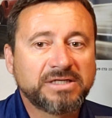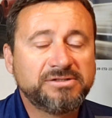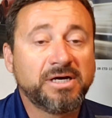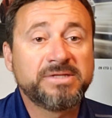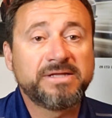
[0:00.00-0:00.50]

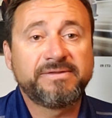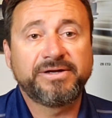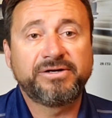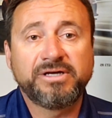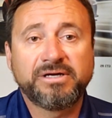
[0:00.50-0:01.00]
dominant
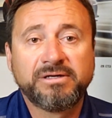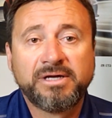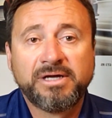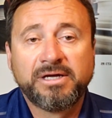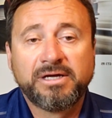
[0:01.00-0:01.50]
area.
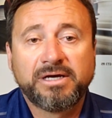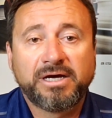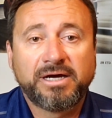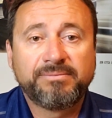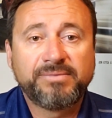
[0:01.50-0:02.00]

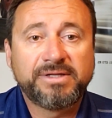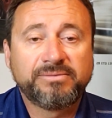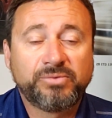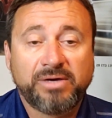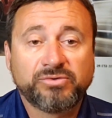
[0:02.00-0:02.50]

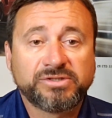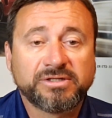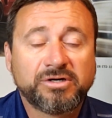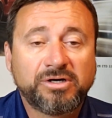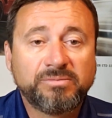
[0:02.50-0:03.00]
And when I was in
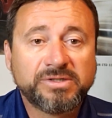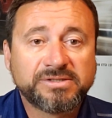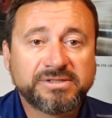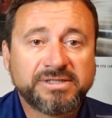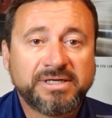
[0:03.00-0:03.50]
the car
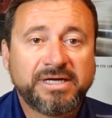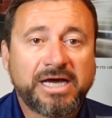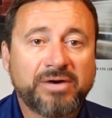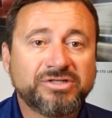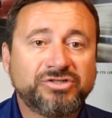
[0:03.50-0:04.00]
business,
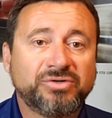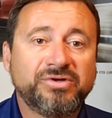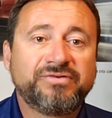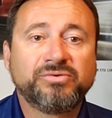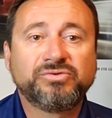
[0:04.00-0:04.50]
I want to show
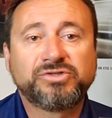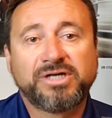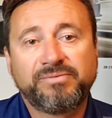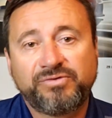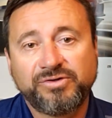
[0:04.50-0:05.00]
you of how to
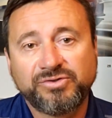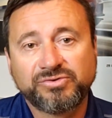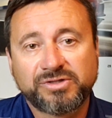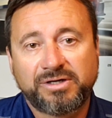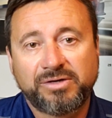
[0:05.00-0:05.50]
shop for a
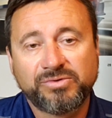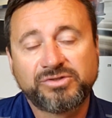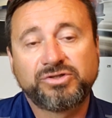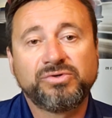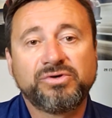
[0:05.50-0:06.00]
car. I want
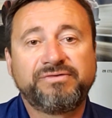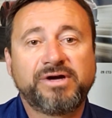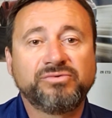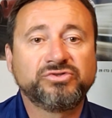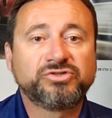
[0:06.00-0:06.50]
to show you of
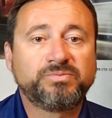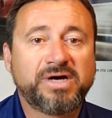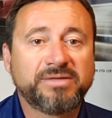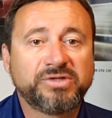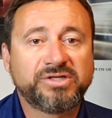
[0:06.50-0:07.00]
how to
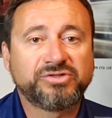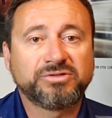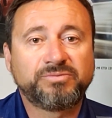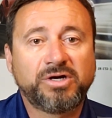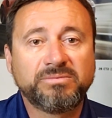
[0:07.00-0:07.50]
spot
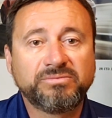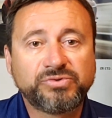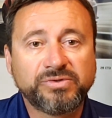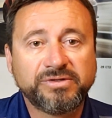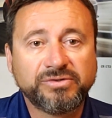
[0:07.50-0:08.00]
potential
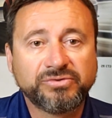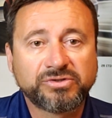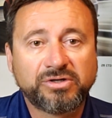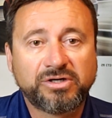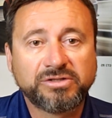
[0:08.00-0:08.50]
problems with the
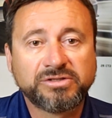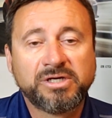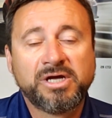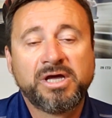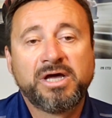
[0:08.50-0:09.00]
used cars,
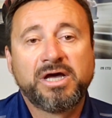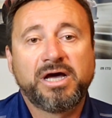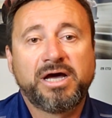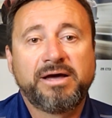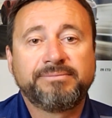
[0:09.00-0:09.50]

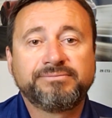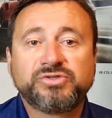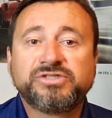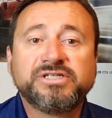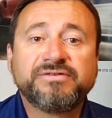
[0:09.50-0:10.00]

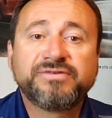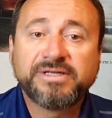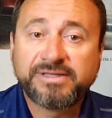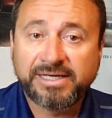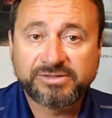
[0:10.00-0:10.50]
to see if
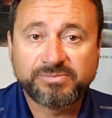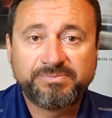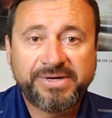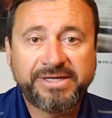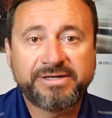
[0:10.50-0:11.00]
it has been
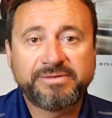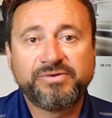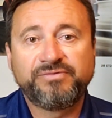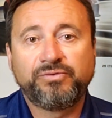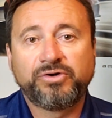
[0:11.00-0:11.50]
painted
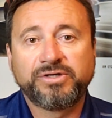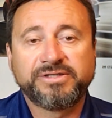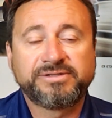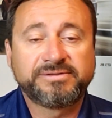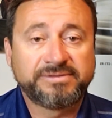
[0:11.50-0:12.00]
before,
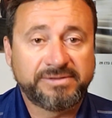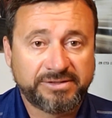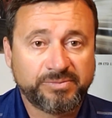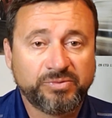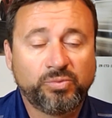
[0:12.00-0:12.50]
it
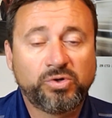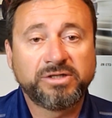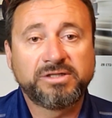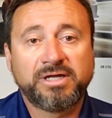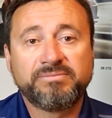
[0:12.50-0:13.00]
has been
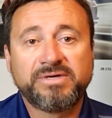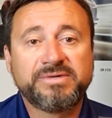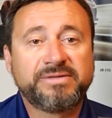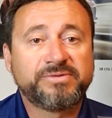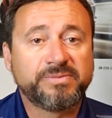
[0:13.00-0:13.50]
worked on,
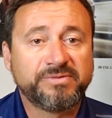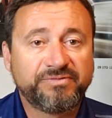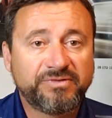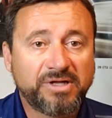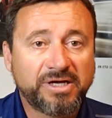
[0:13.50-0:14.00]
maybe it's been
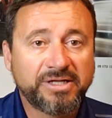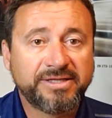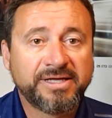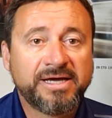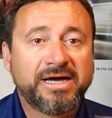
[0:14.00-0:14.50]

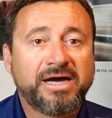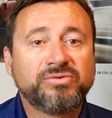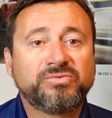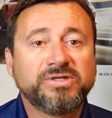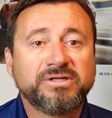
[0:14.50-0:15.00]
flooded, how
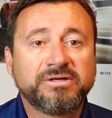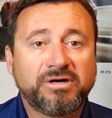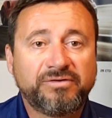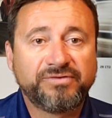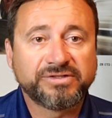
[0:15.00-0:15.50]
to read the
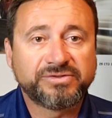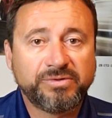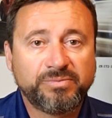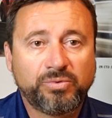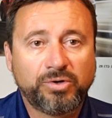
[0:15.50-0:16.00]
Carfax
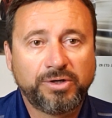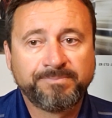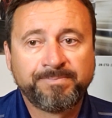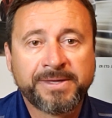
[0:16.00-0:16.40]
report,